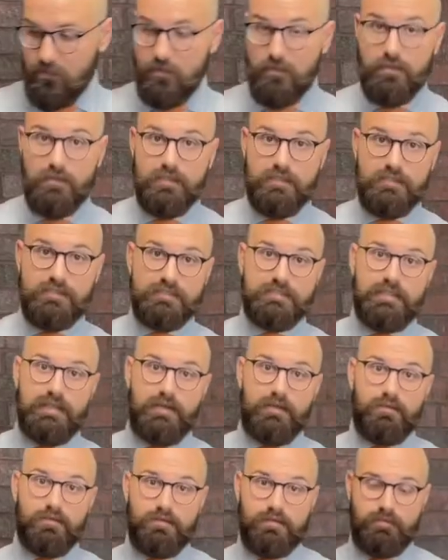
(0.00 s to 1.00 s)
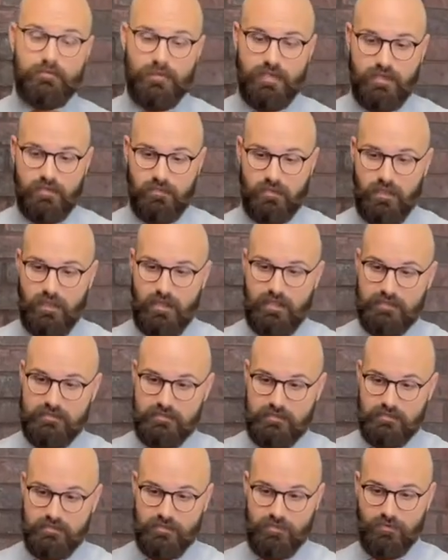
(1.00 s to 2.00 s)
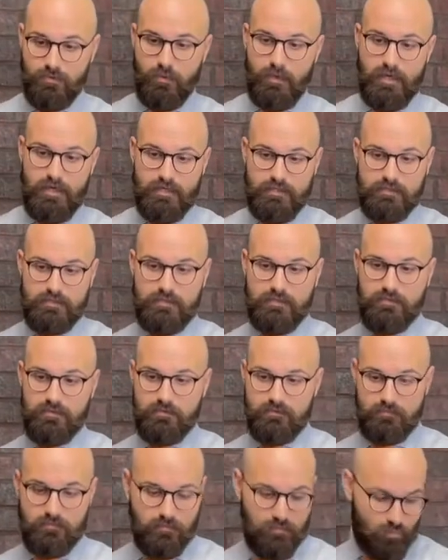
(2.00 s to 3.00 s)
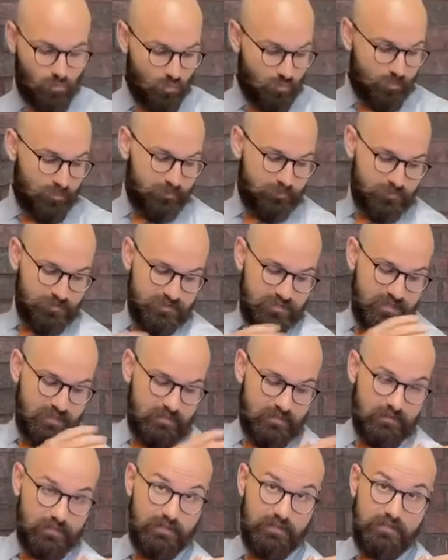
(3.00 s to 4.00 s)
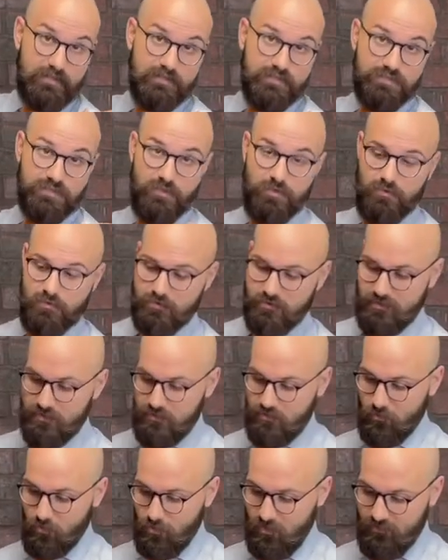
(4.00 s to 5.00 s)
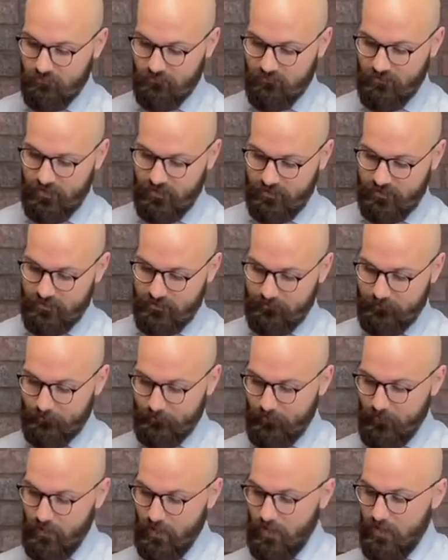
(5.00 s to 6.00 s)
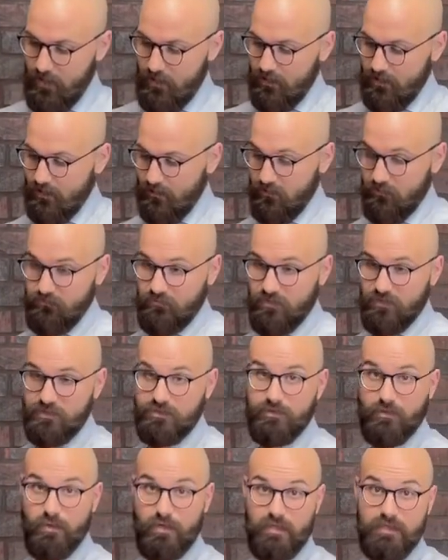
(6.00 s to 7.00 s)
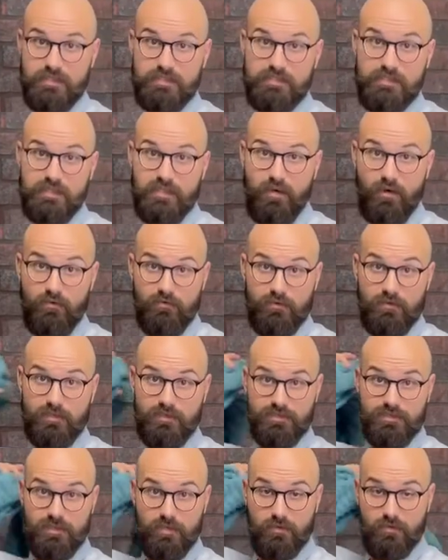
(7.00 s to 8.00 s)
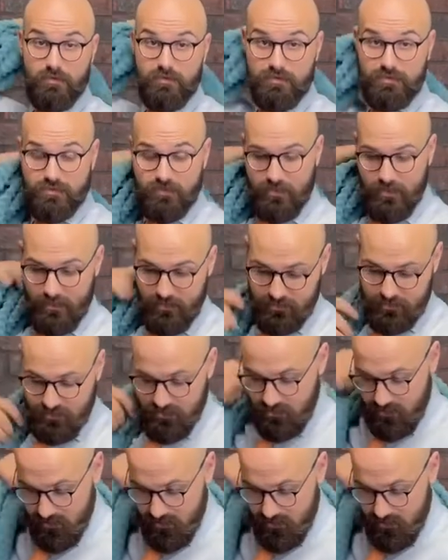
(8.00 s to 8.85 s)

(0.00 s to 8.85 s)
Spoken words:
This towel can be utilized in 2 ways. We'll be pretending that this shoulder is the one affected. Now the first one is the over the shoulder stretch.